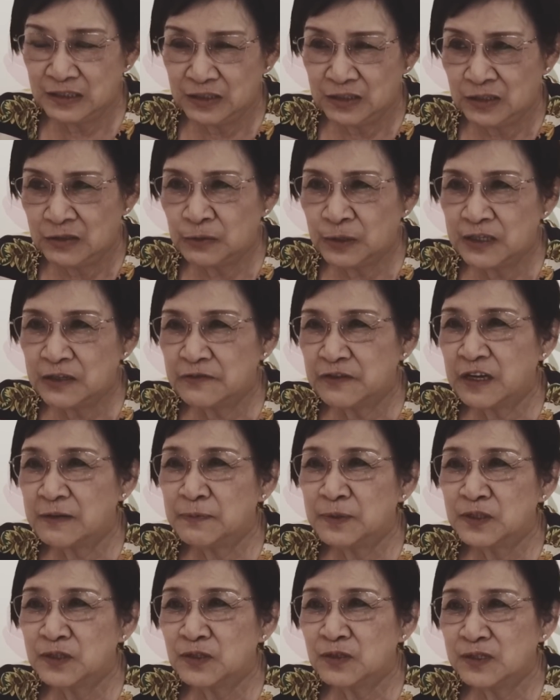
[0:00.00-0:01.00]
one of your
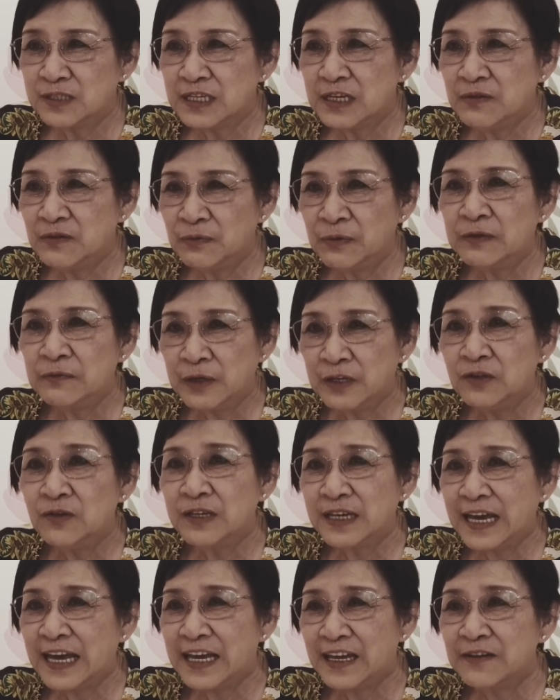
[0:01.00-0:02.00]
episodes, you say when you
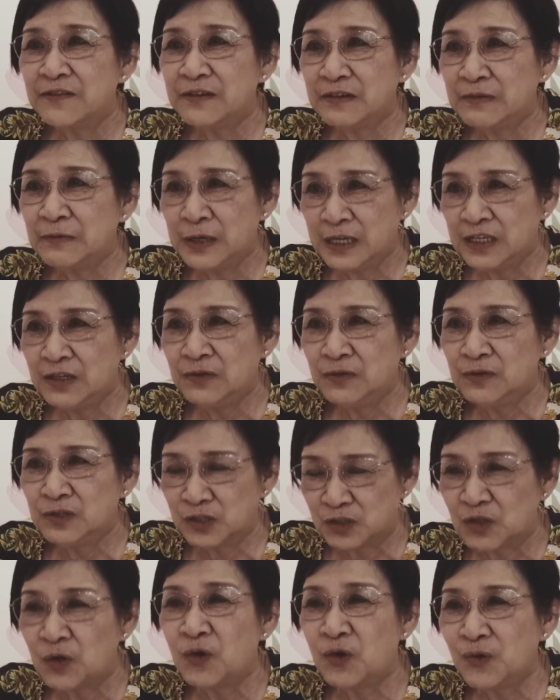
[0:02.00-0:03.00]
get angry, when you
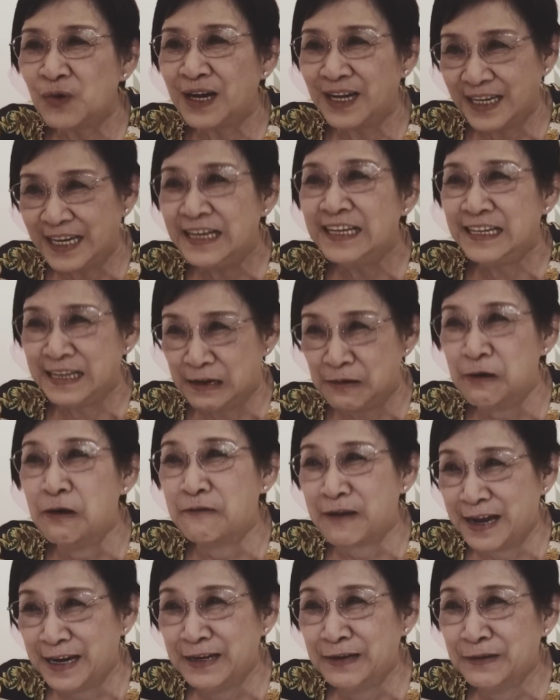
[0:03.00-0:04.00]
scold, they will
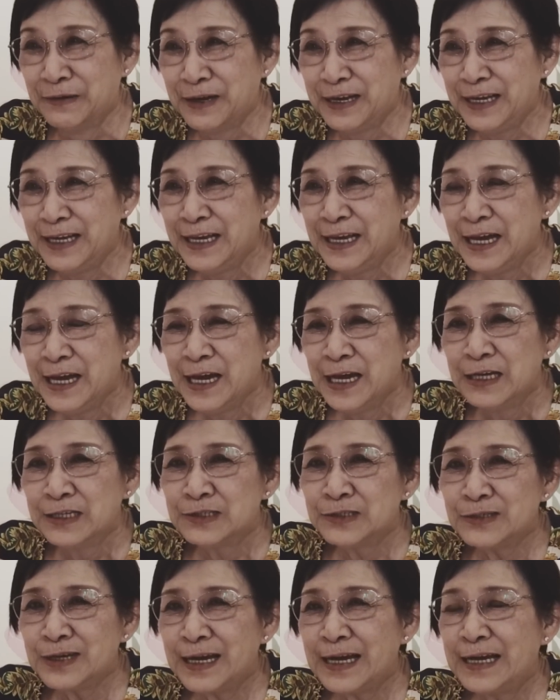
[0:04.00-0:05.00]
run away.
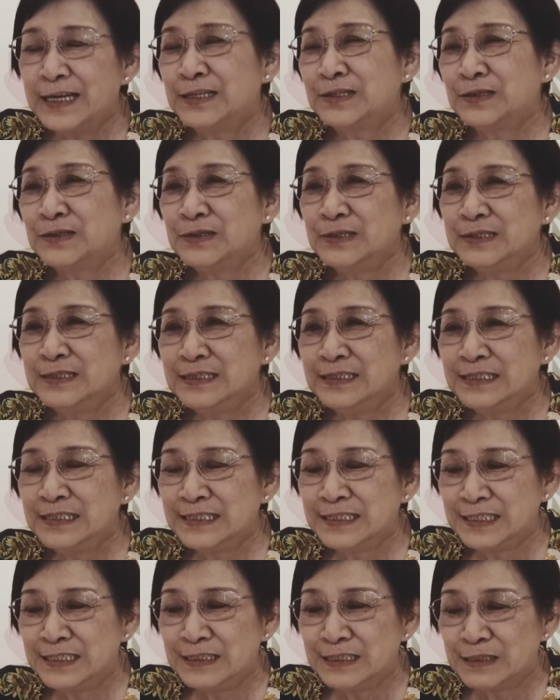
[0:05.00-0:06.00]
So I told the
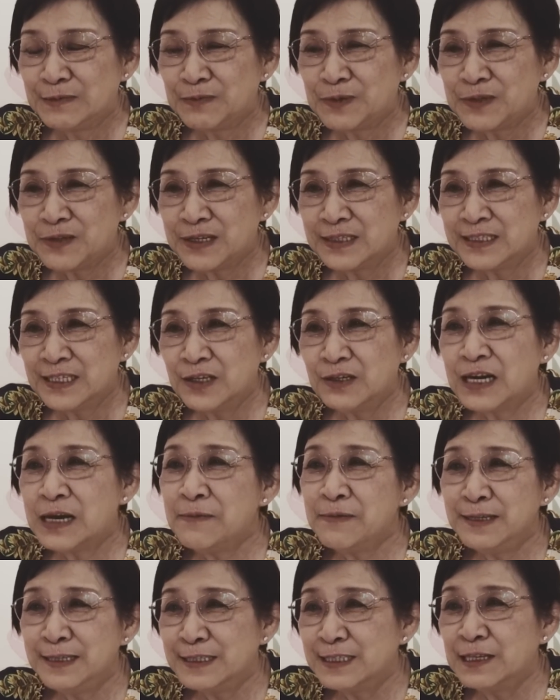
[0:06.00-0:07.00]
spirit, I said, you come
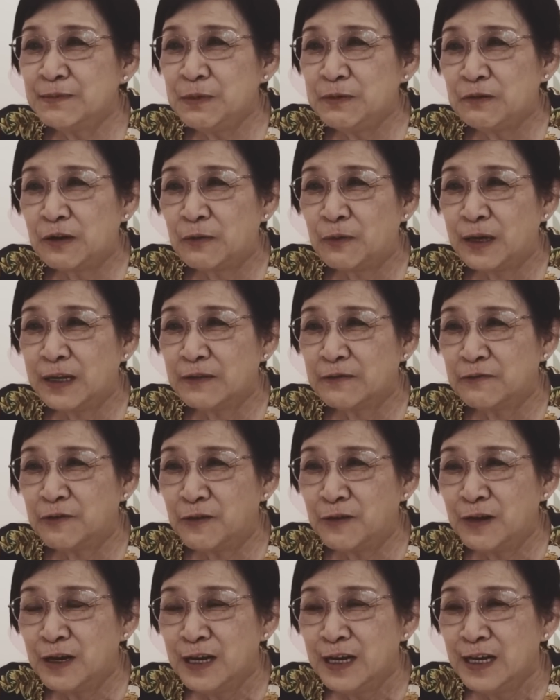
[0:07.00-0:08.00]
and disturb me for what?
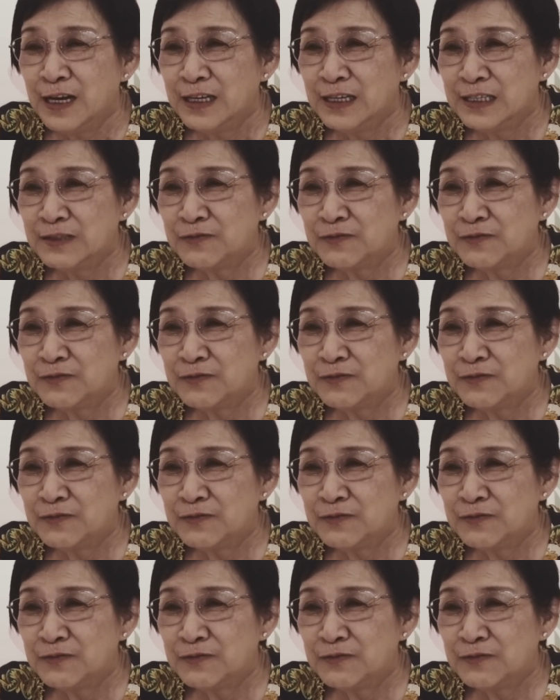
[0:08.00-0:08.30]
It's